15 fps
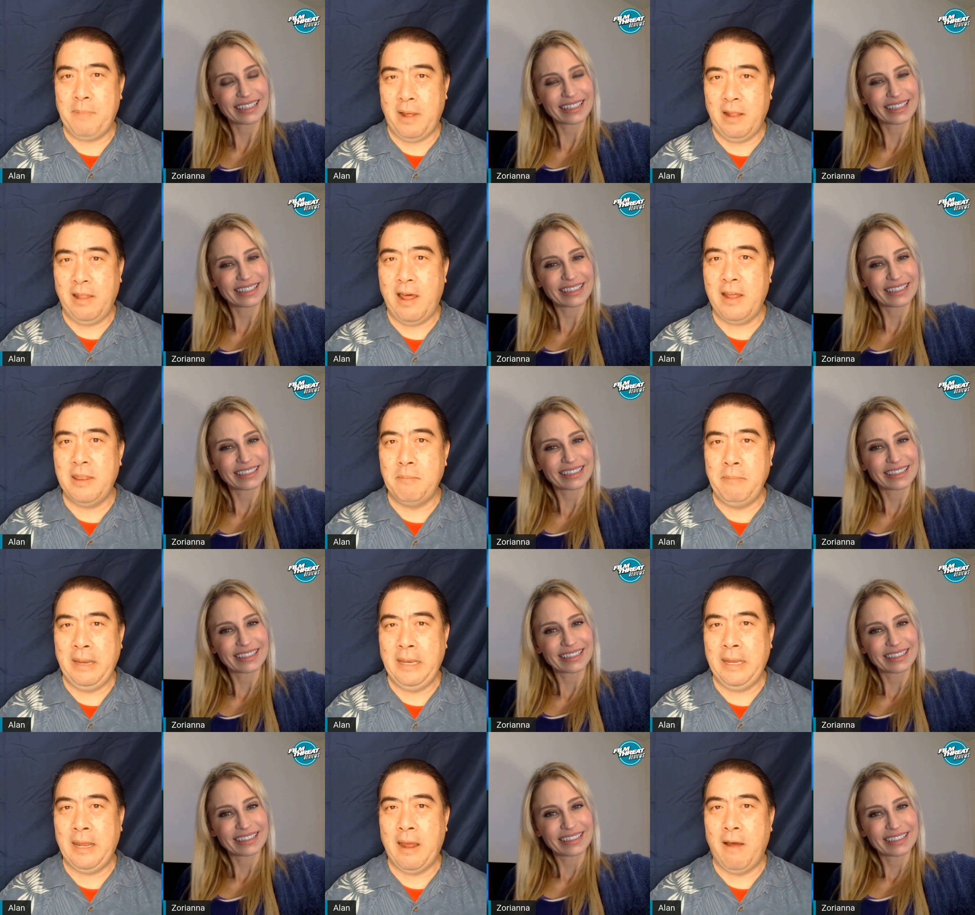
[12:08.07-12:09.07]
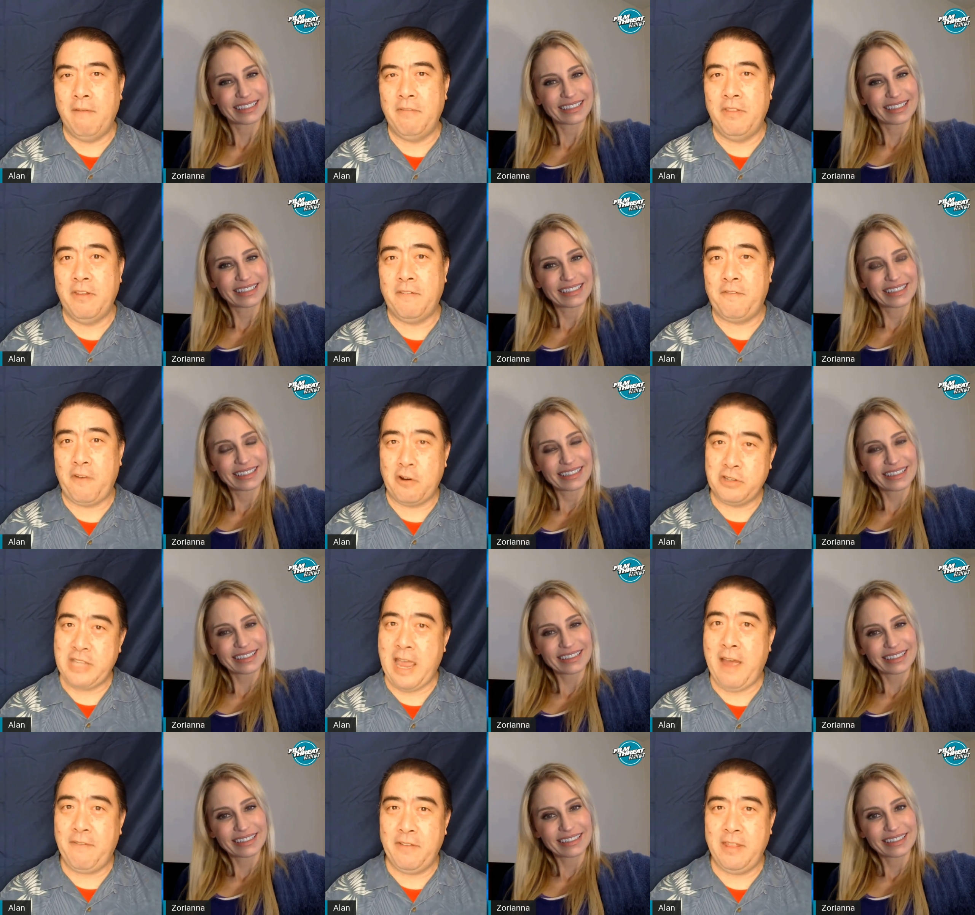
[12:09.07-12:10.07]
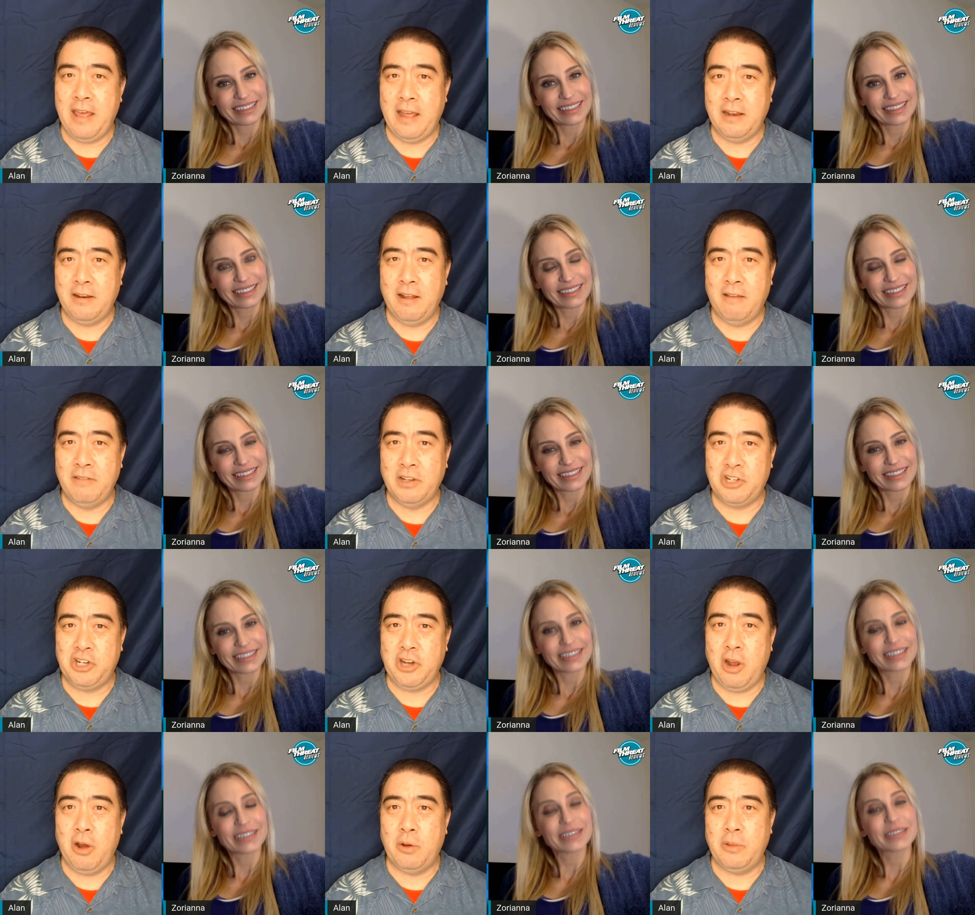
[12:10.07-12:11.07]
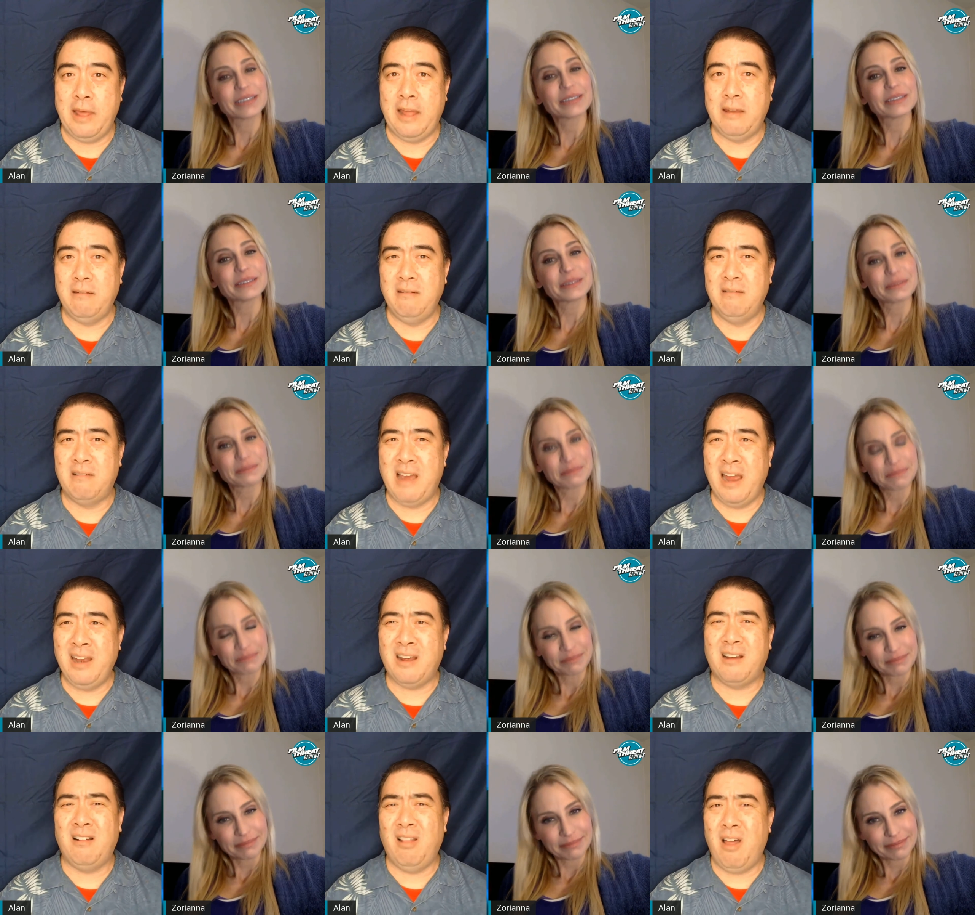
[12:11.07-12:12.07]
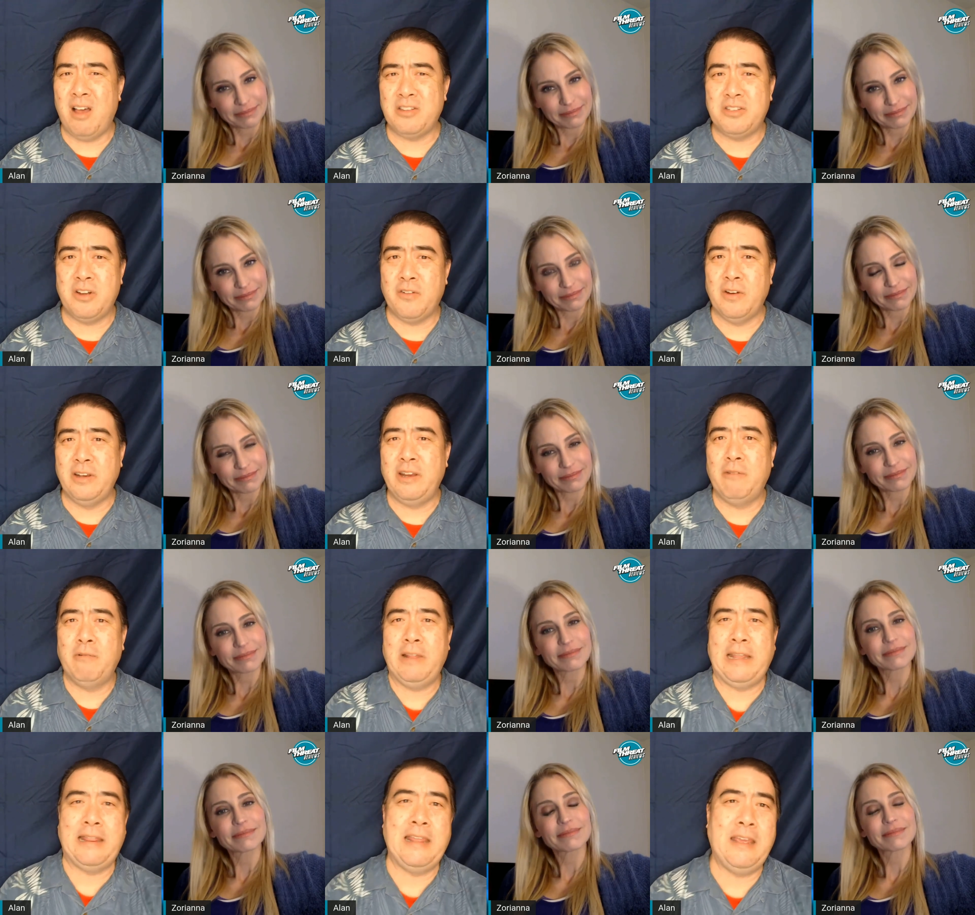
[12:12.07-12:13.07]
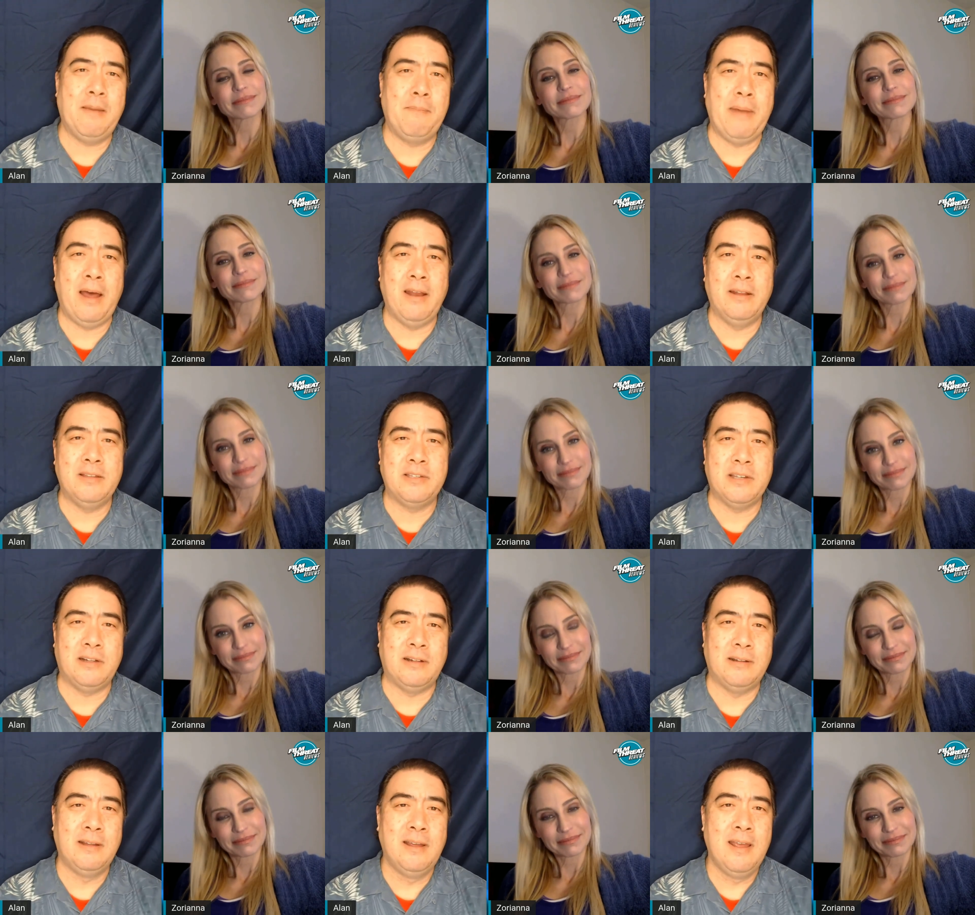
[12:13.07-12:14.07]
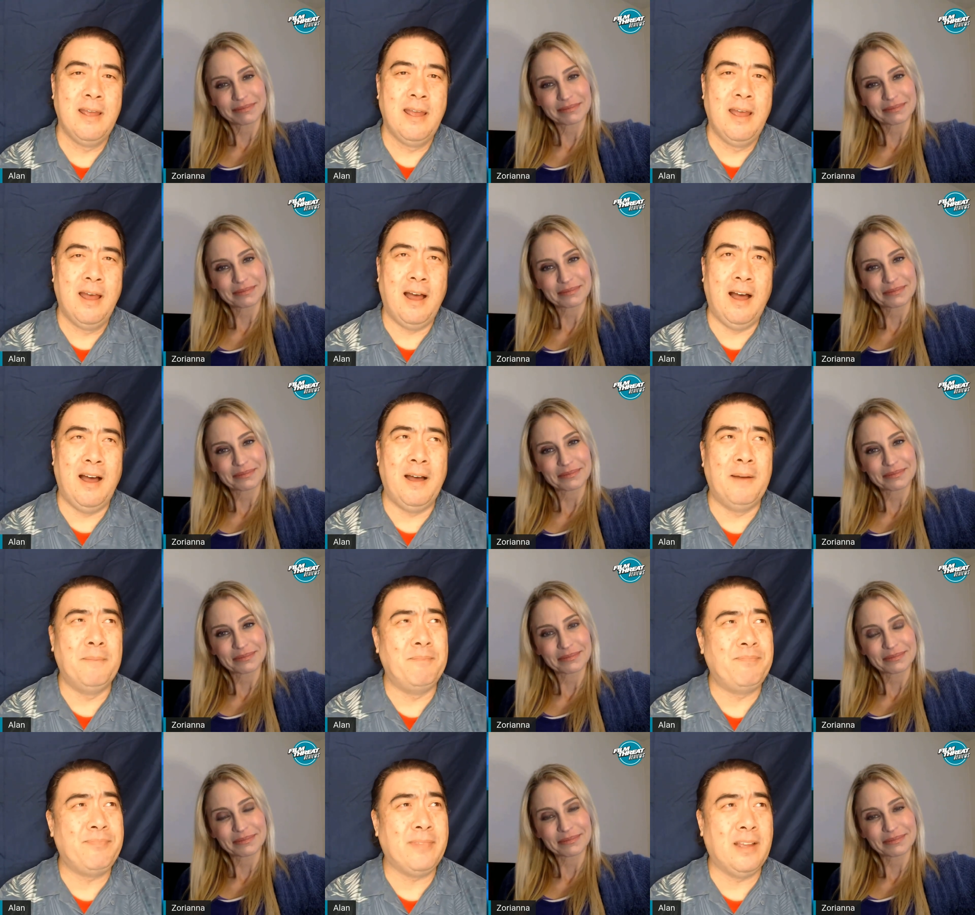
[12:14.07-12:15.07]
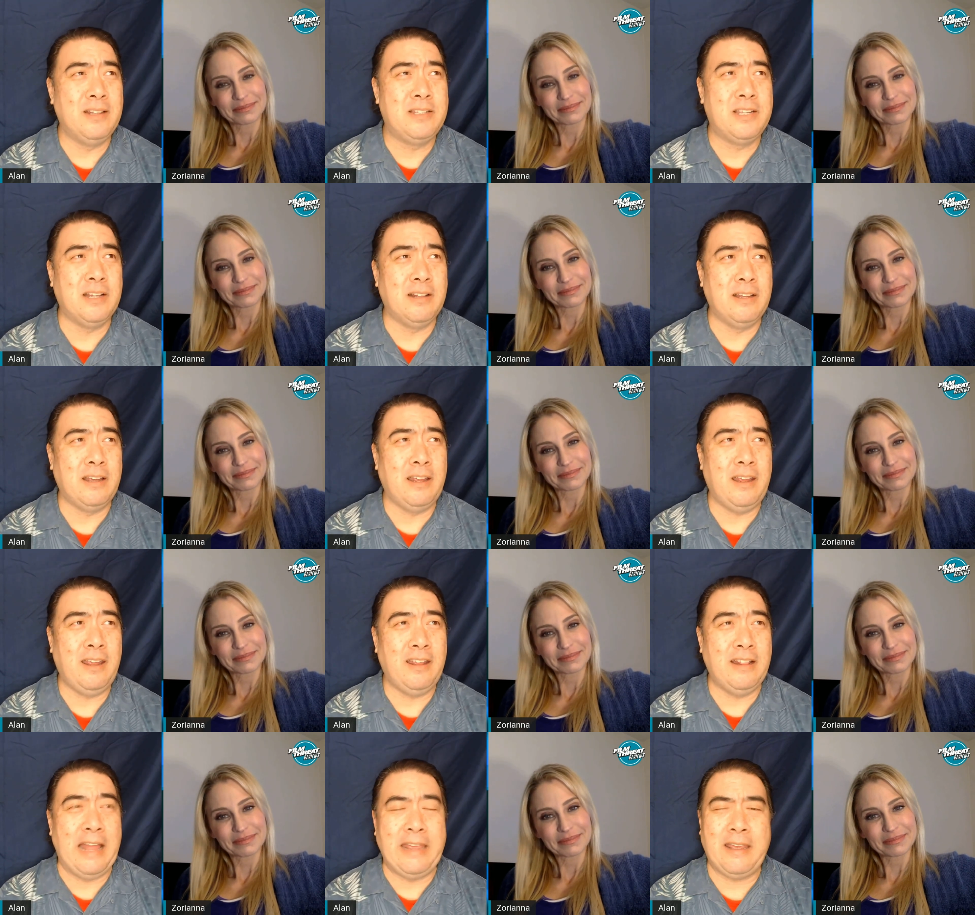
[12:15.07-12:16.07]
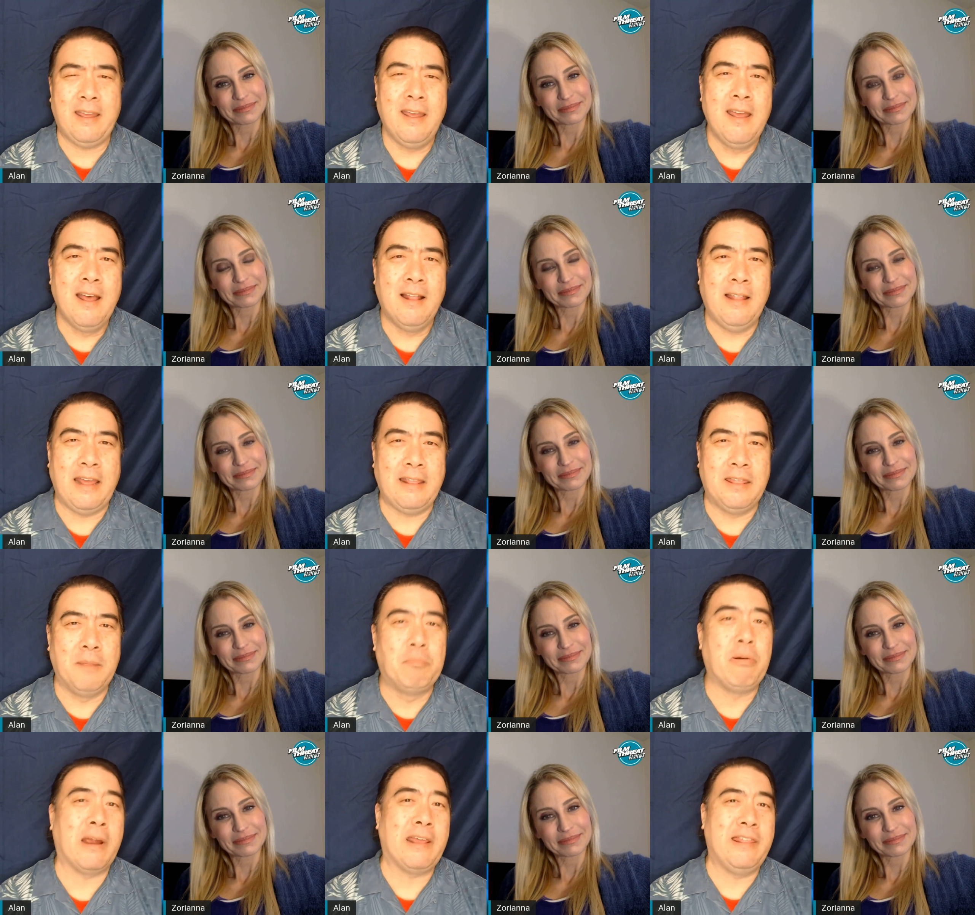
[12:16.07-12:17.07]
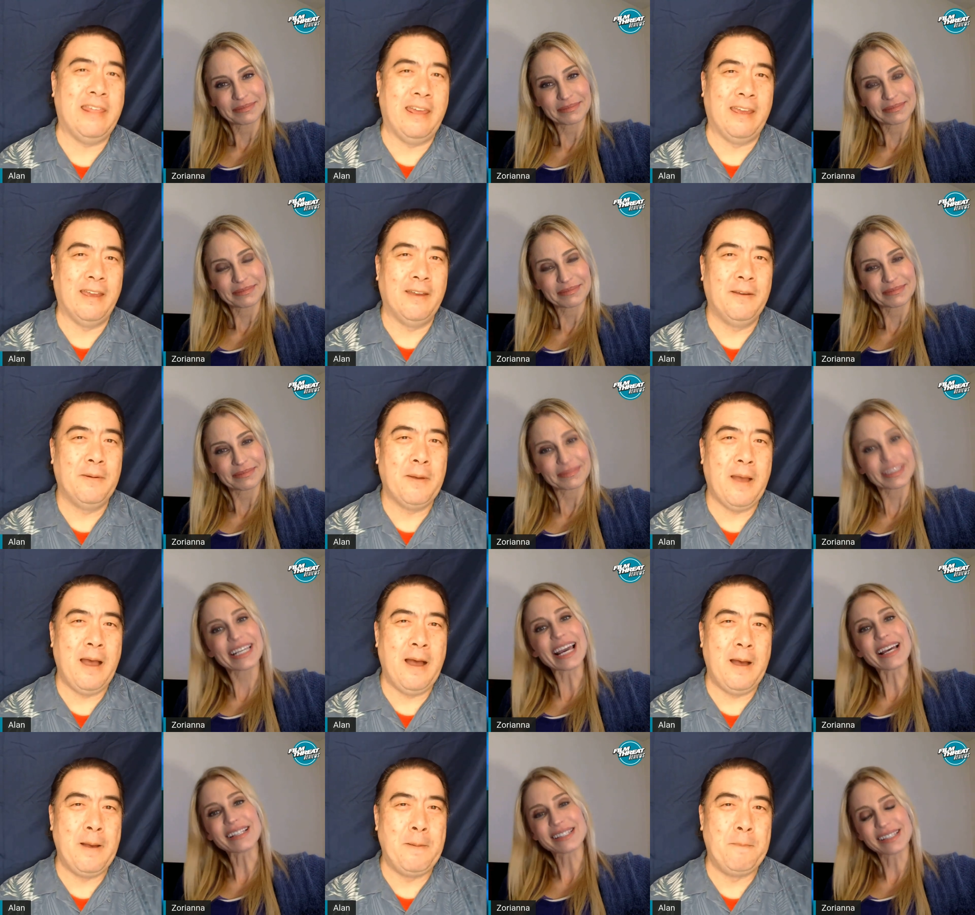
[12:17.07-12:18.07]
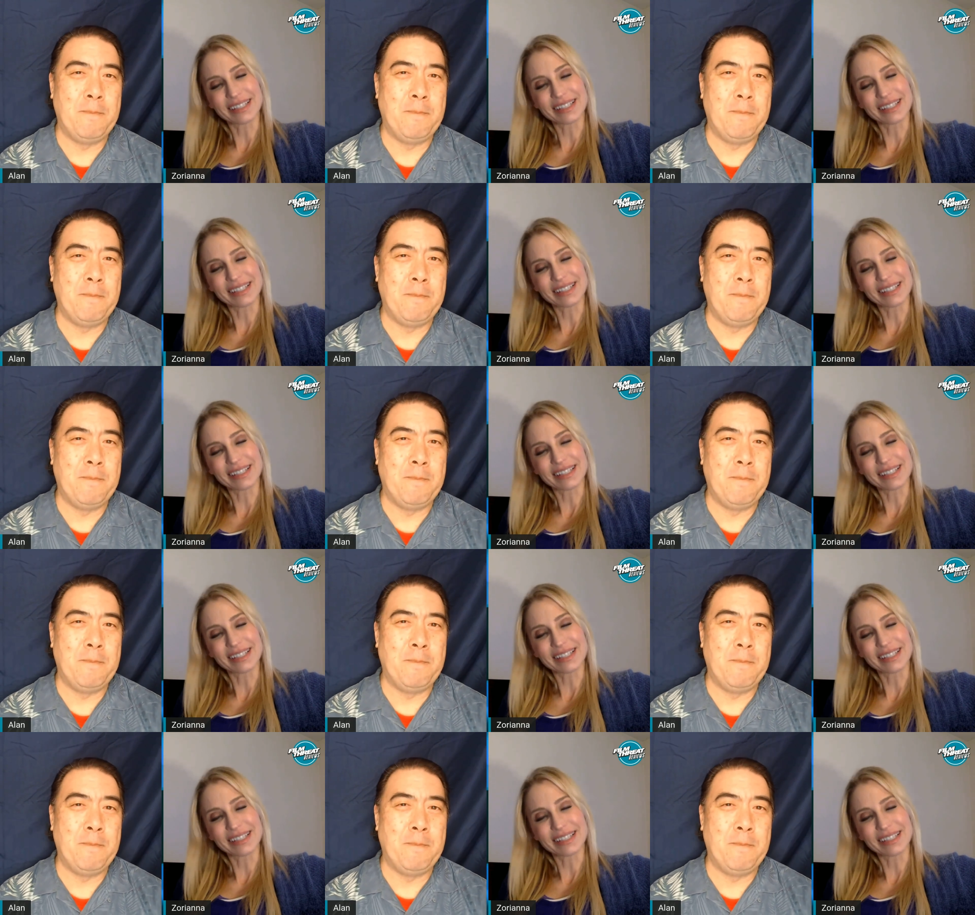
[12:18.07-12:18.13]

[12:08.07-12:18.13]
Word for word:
Speaker 1: a lot of the meaning of the first half of the show that you kind of glossed over and didn't really think about until it, like the brick thing. Yeah.